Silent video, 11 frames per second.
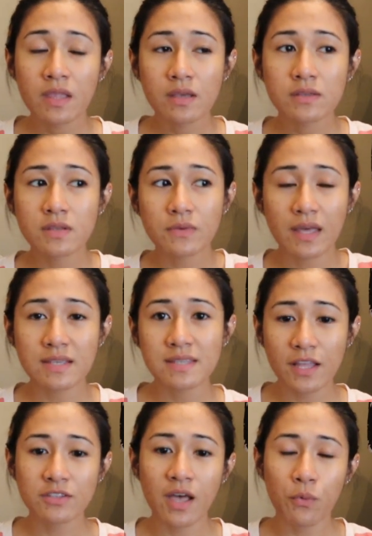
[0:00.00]
So they
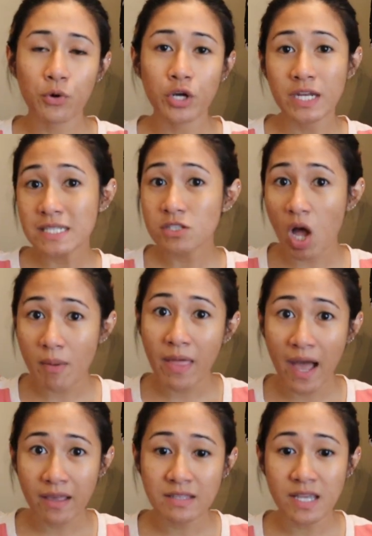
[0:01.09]
said that we're gonna stop the
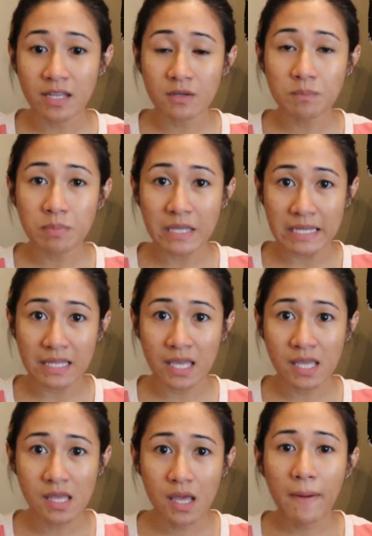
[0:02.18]
Accutane
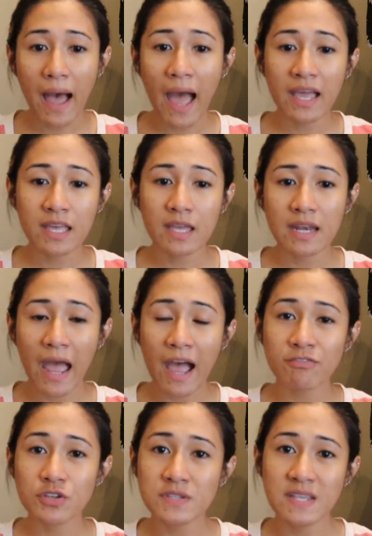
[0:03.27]
completely, but I can,
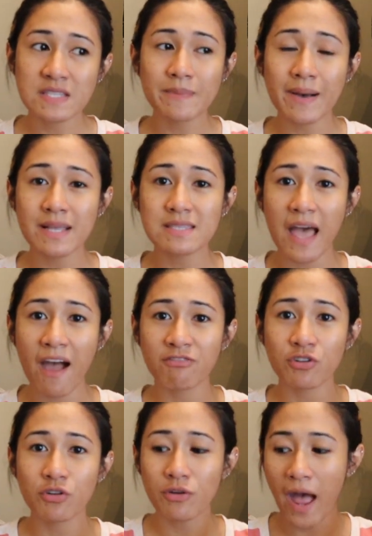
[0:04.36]
after 6 months,
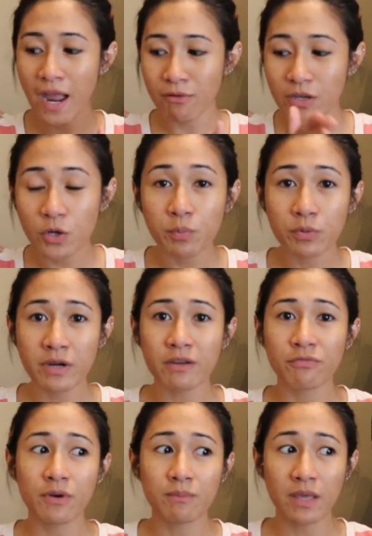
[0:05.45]
after I
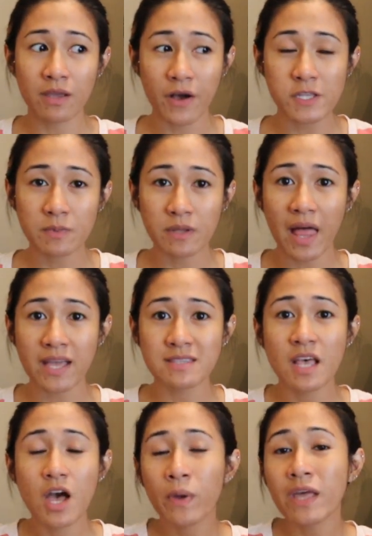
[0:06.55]
recuperate from being hospitalized,
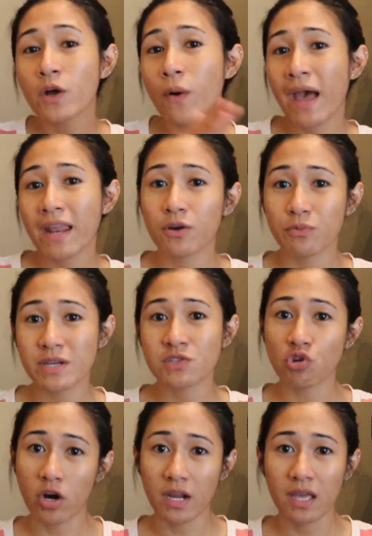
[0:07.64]
we can go ahead and
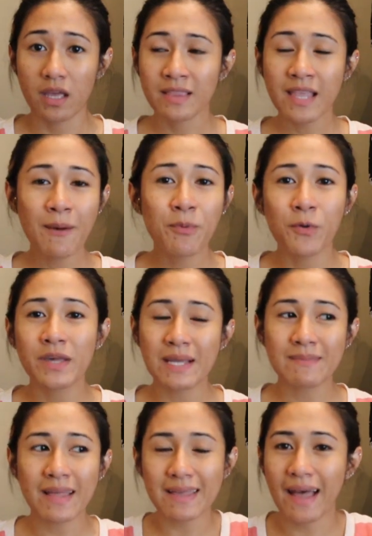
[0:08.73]
restart it. At that point,
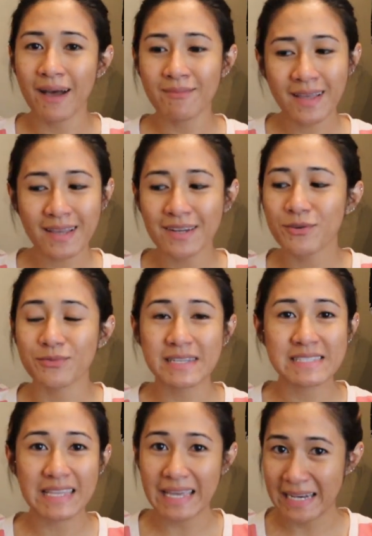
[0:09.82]
I'm like, I'm not gonna
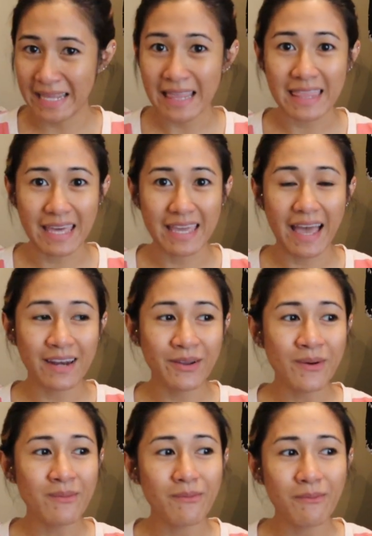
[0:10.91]
risk anything. I
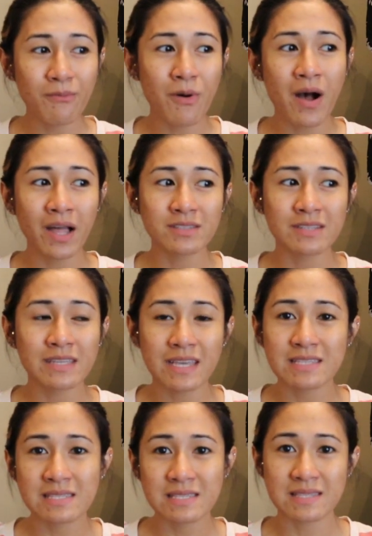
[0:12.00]
don't want to
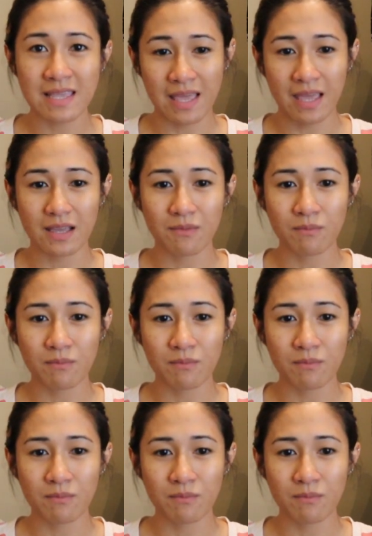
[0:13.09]
get sick